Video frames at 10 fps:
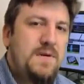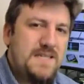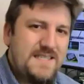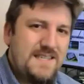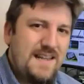But
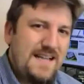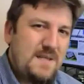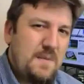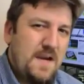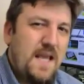it still
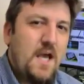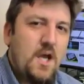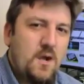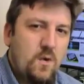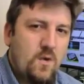hasn't been a
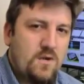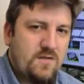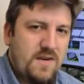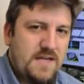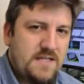Google
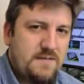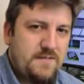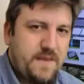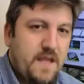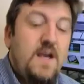device.
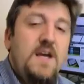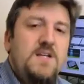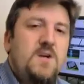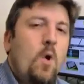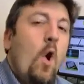
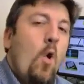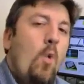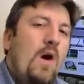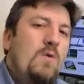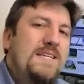So
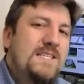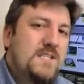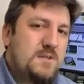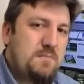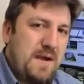what we
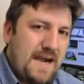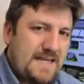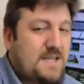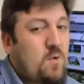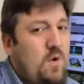
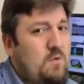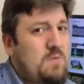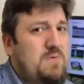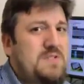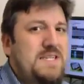suspect and what
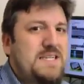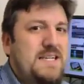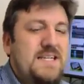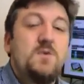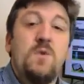we're
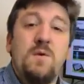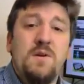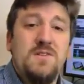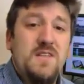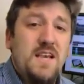predicting is we
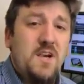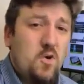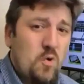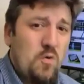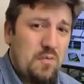will see a
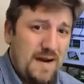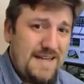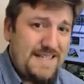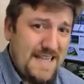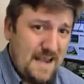Google
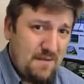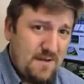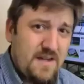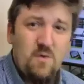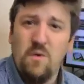branded
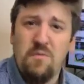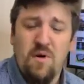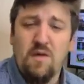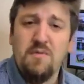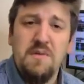tablet. It will
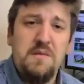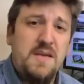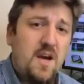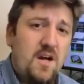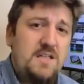probably
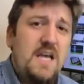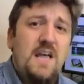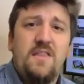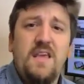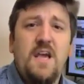be called
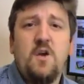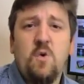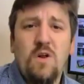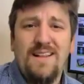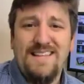the
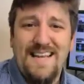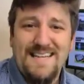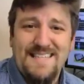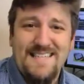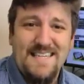Google
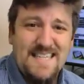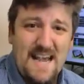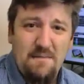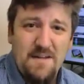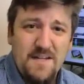Nexus
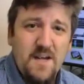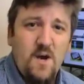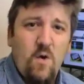tablet,